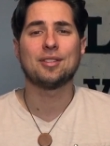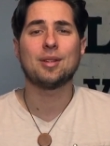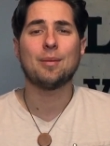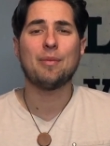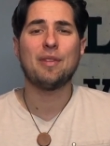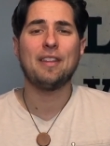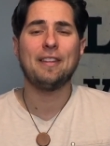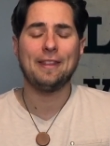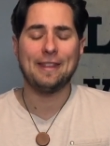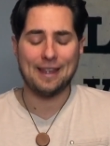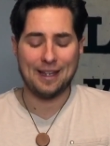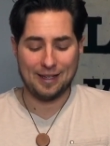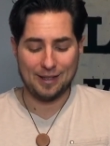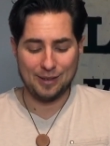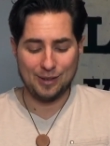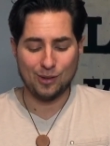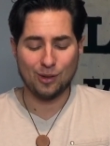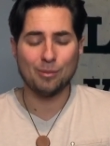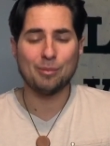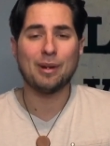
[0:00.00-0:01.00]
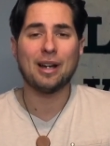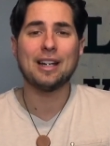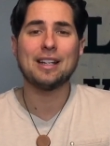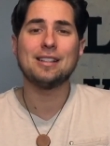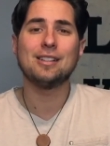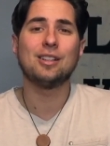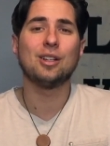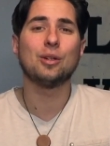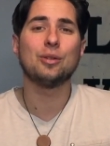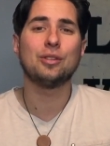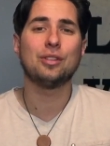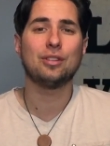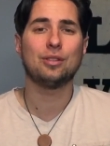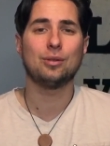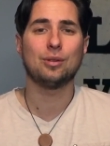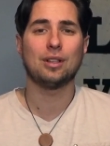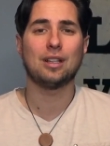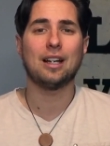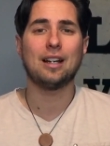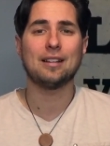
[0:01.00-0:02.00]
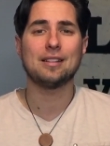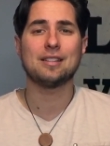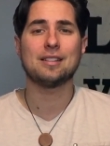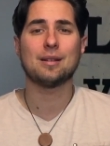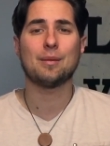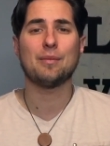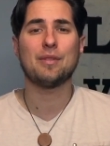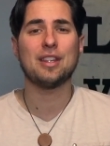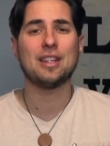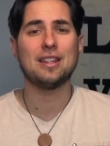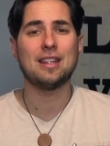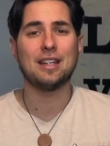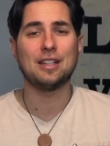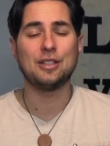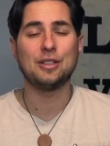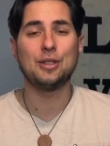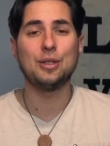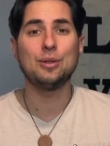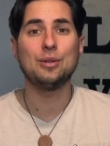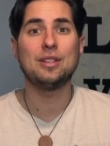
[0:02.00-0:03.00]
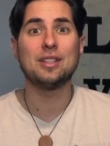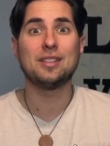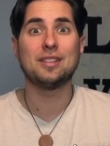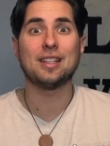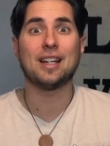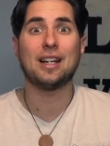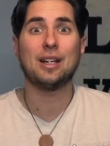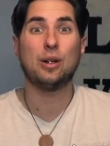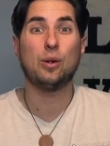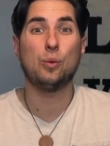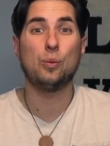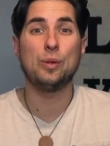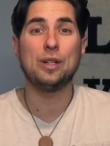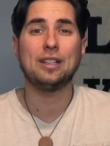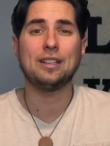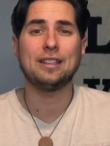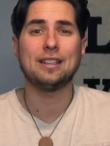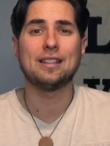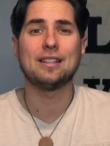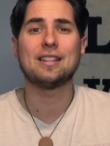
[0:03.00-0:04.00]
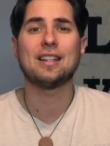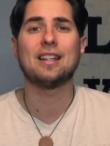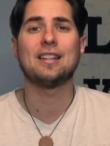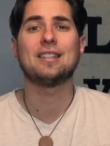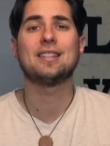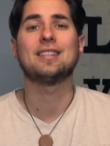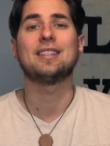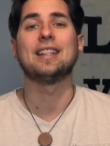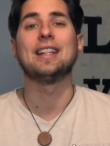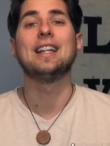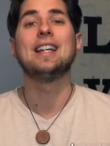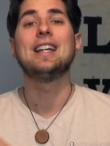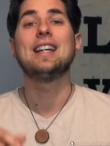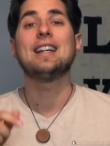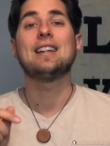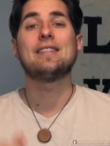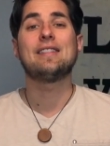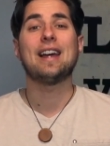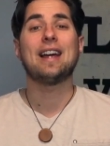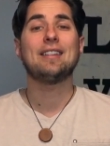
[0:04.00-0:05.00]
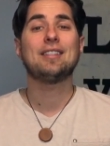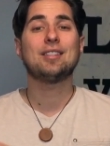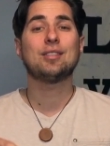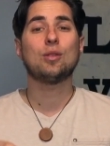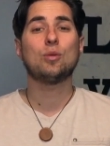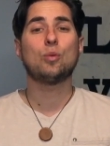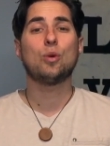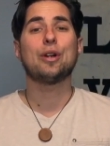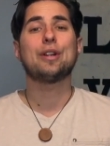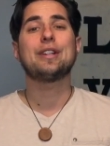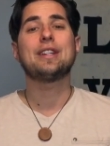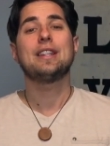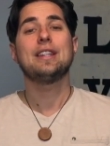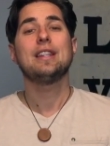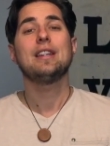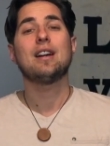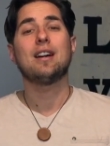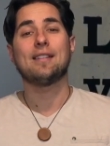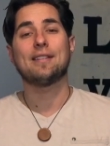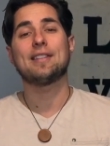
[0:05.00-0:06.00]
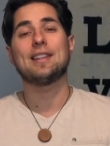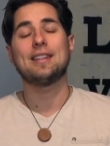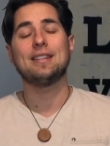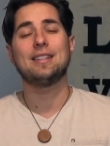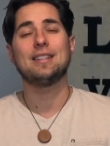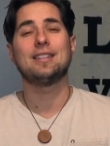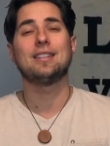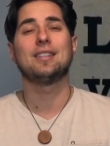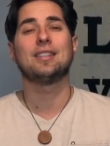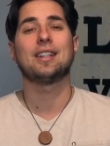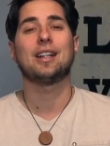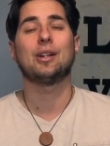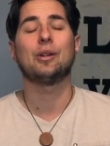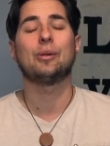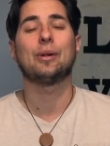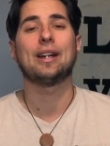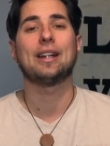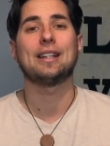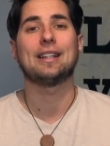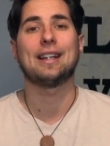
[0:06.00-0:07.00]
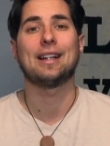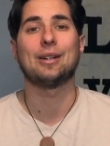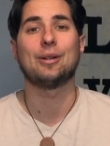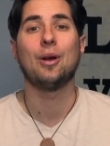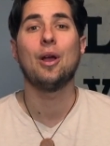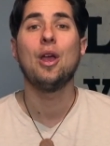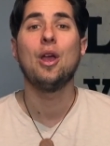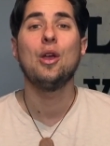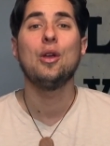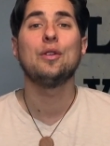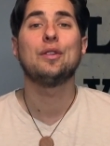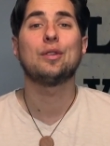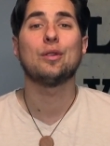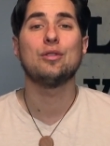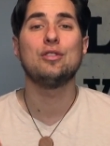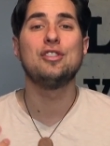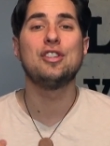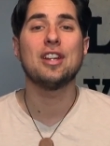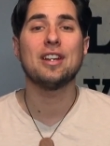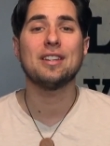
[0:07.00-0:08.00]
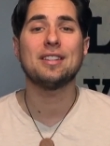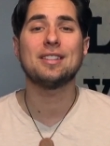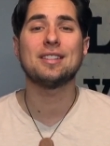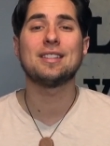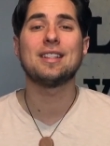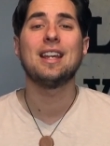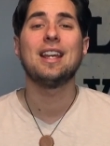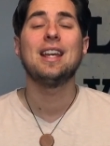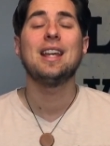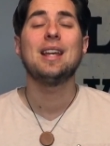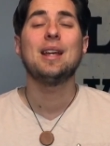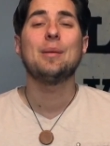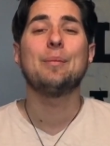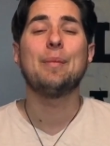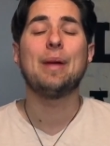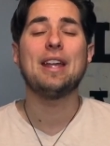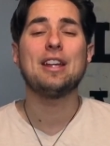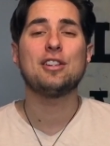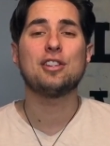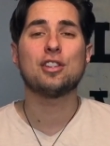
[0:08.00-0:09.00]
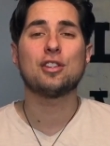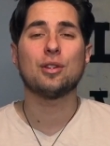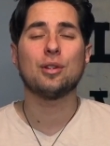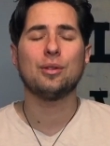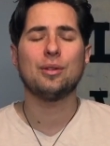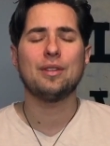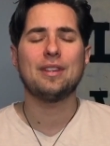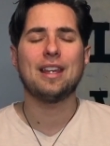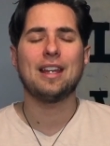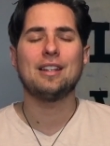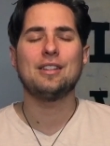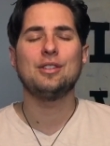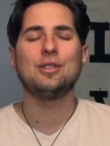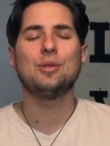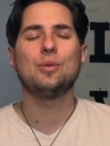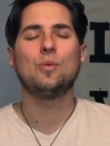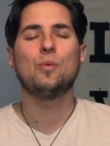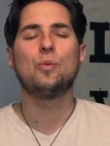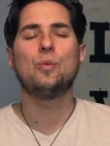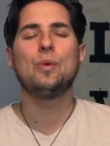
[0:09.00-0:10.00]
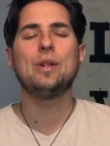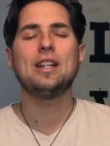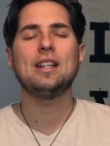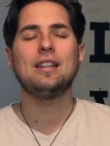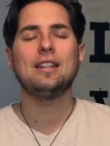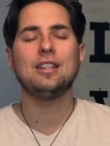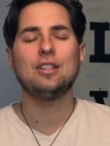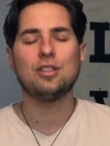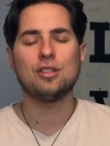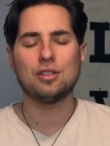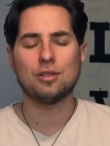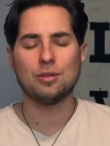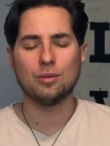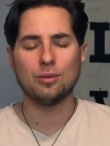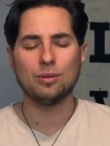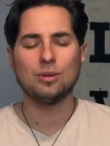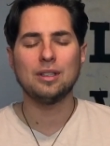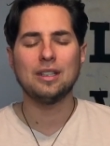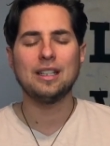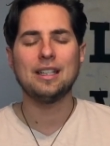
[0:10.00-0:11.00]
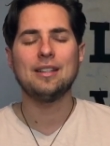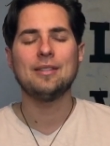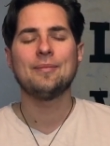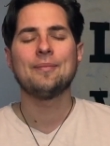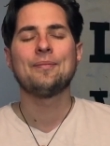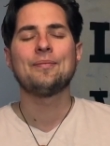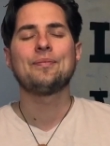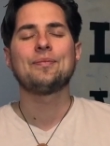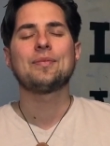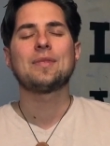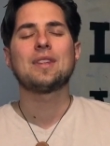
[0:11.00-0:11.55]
something that your mind goes to a lot, something that you desire really intensely. That's the one key authentic desire right now. So just make sure that you really, truly